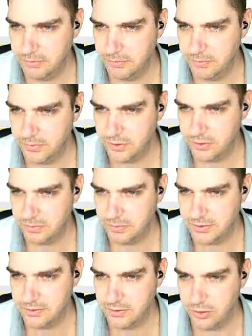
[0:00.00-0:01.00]
It's got
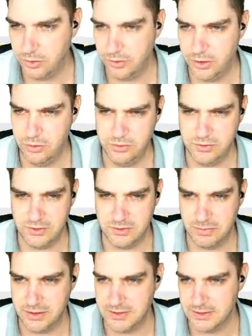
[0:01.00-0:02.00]
spaces the whole way. Who uses
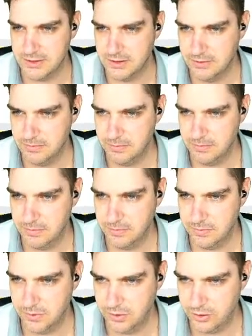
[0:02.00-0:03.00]
spaces?
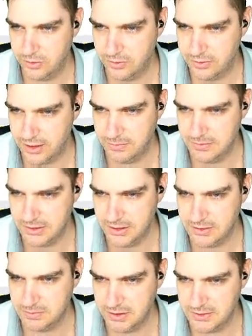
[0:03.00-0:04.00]
I know, tabs and
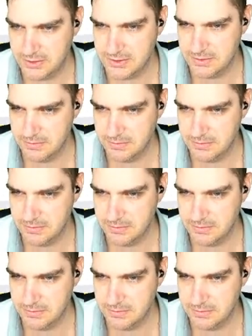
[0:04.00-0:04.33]
then spaces.